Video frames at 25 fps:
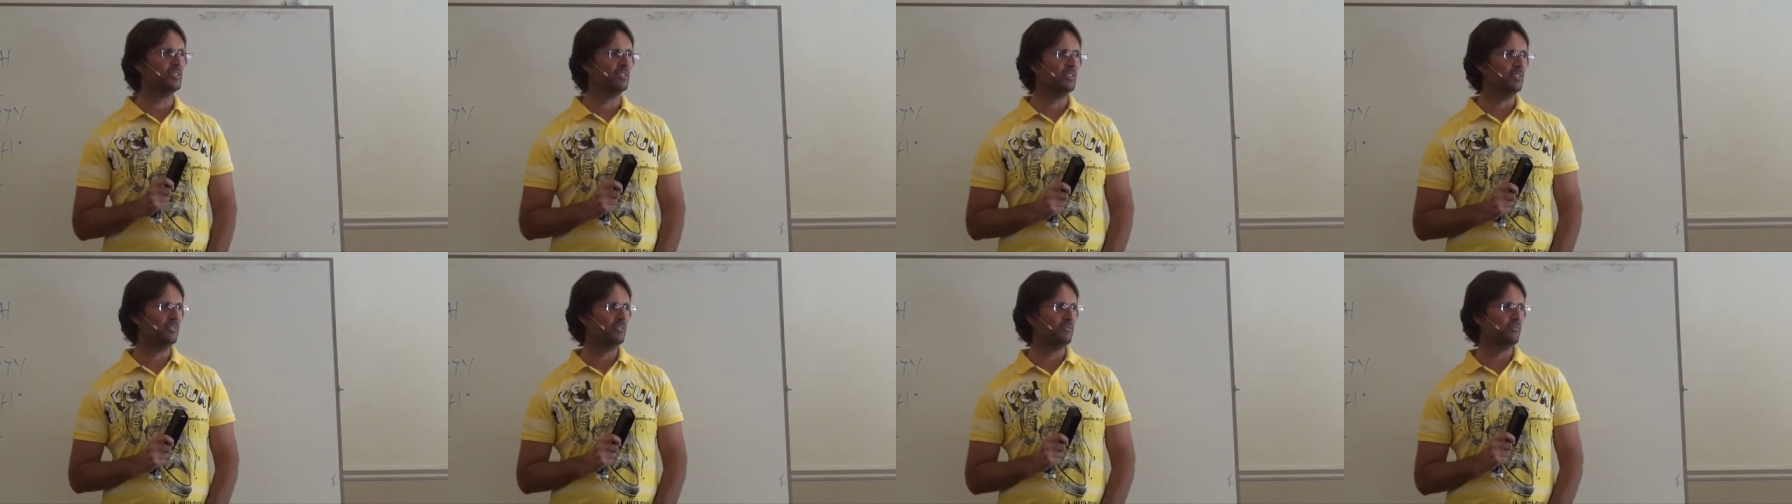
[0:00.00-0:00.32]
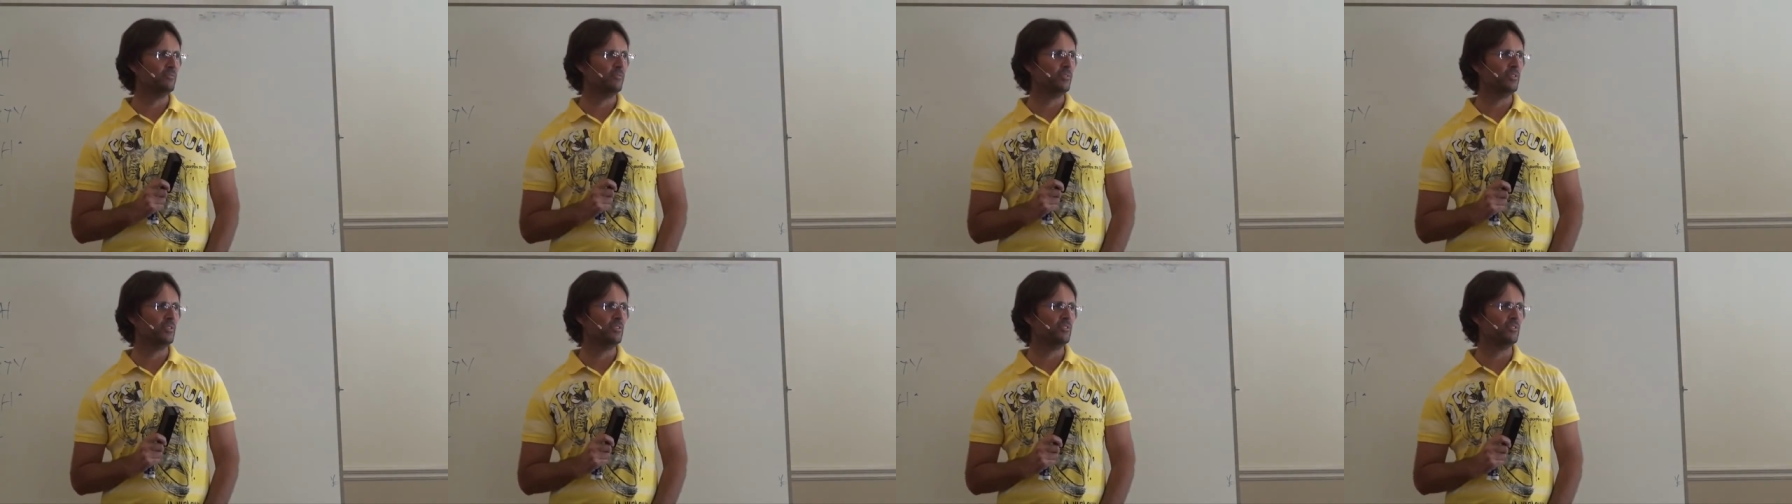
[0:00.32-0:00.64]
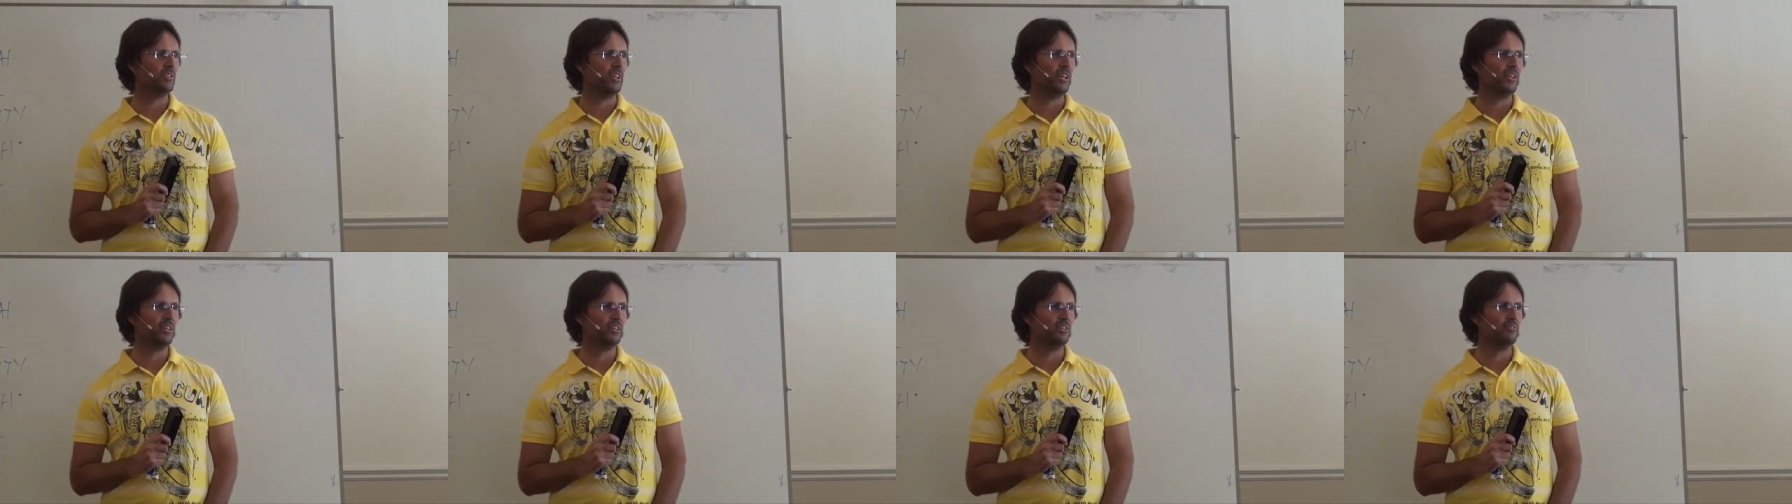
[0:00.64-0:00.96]
it for the
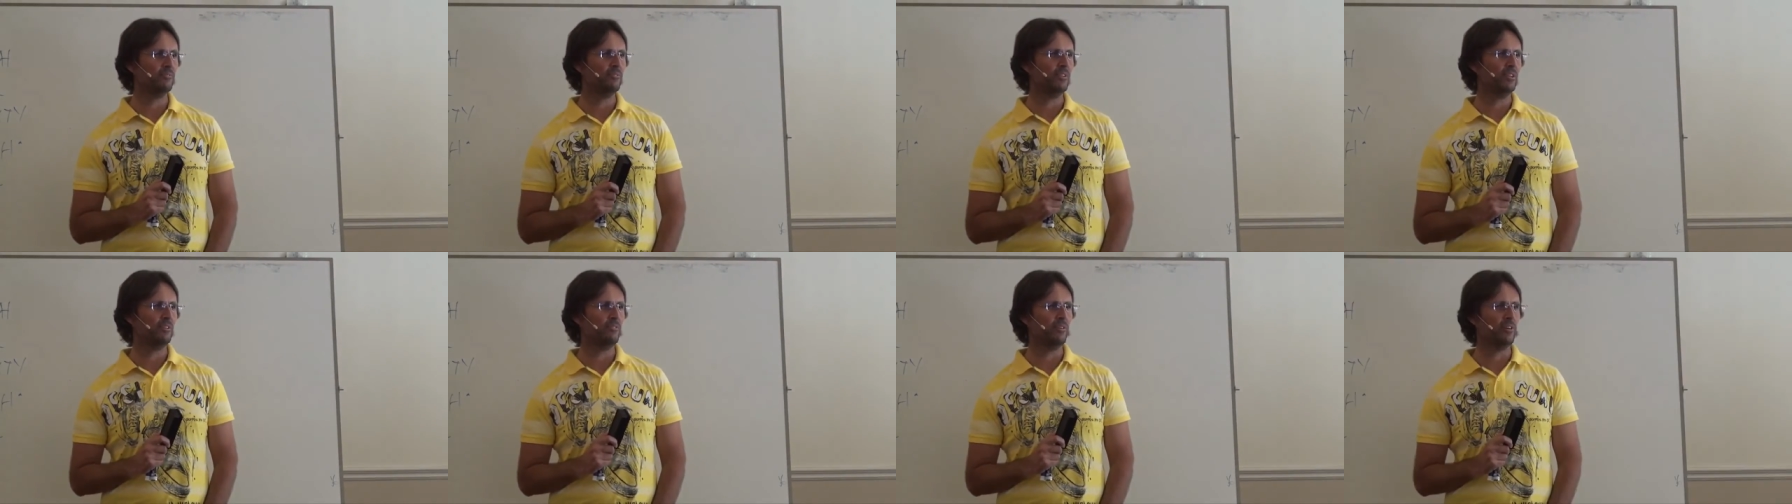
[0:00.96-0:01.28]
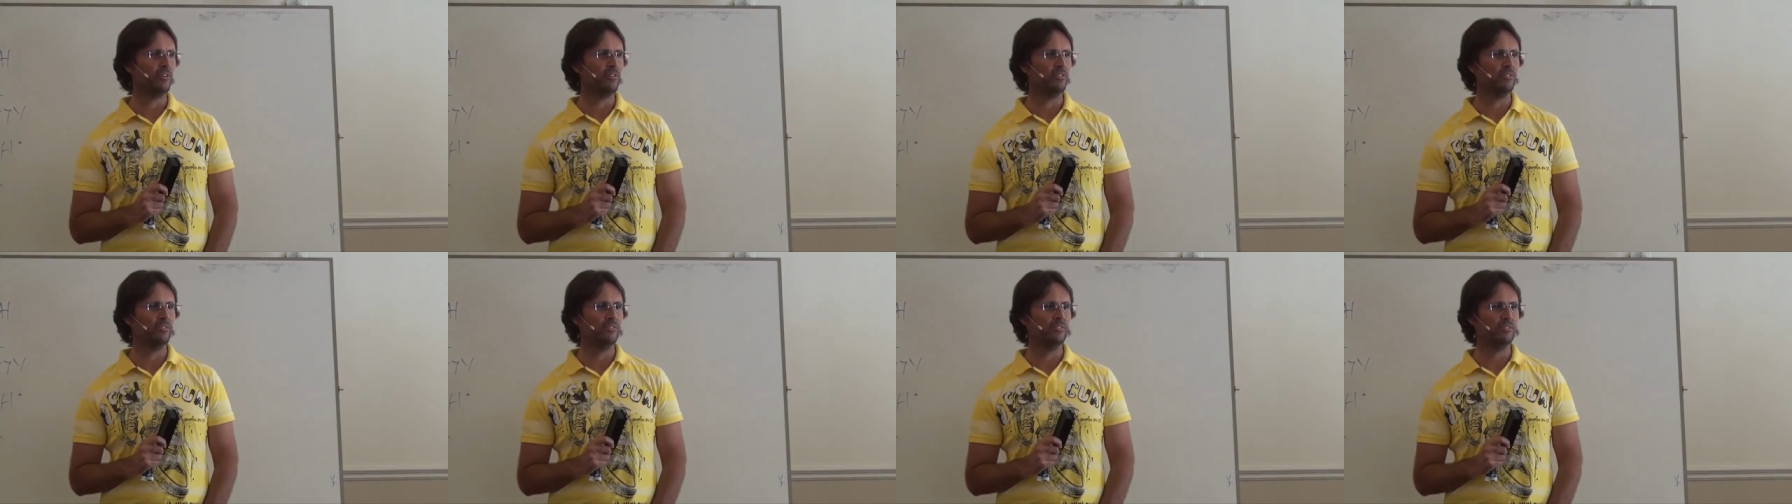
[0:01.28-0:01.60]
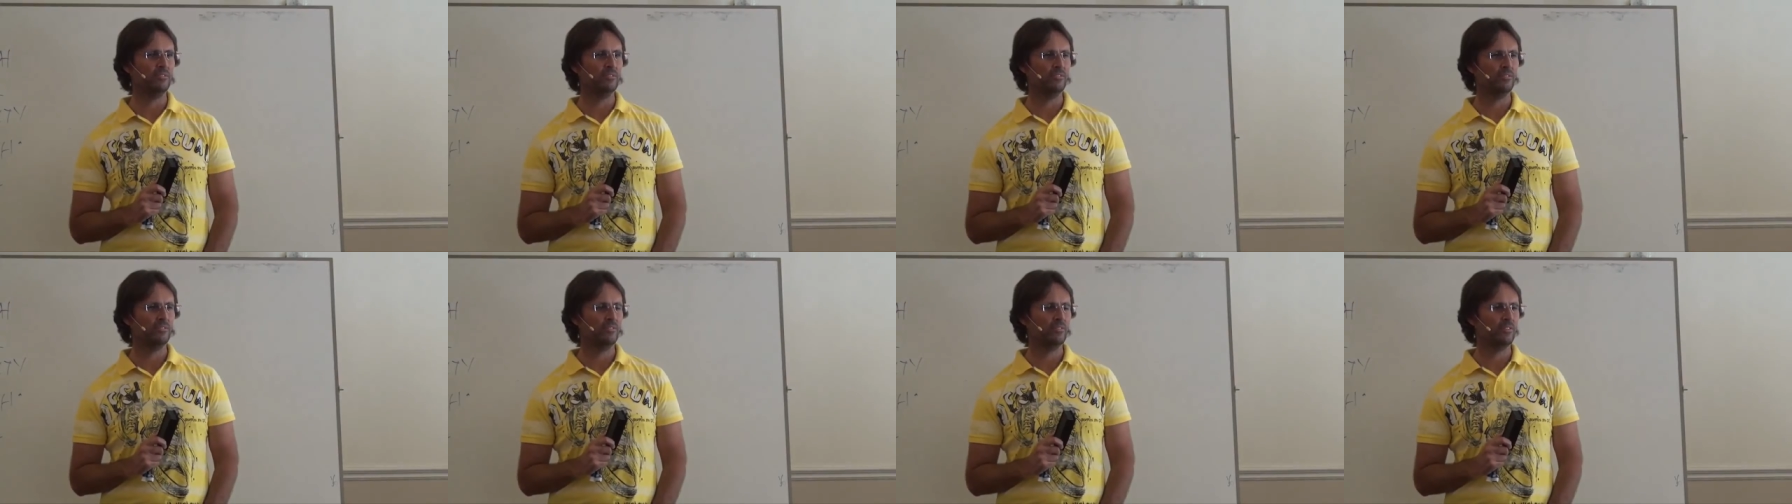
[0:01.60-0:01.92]
sake of their
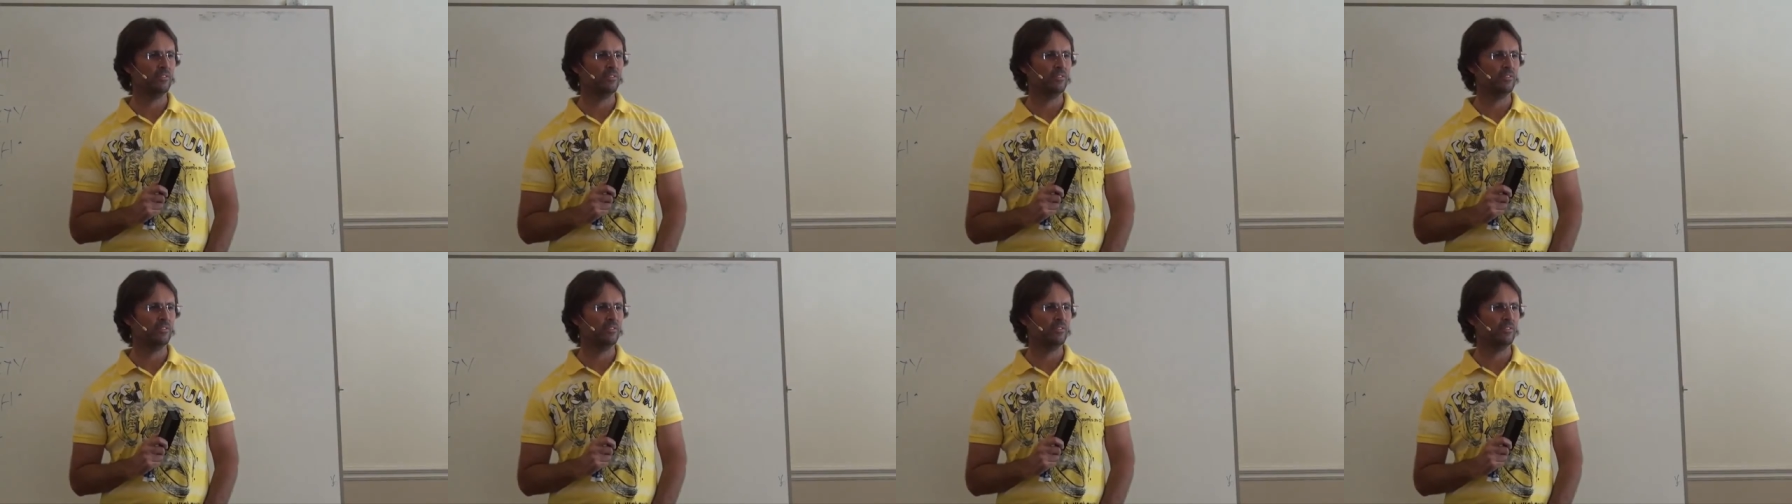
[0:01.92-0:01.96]
own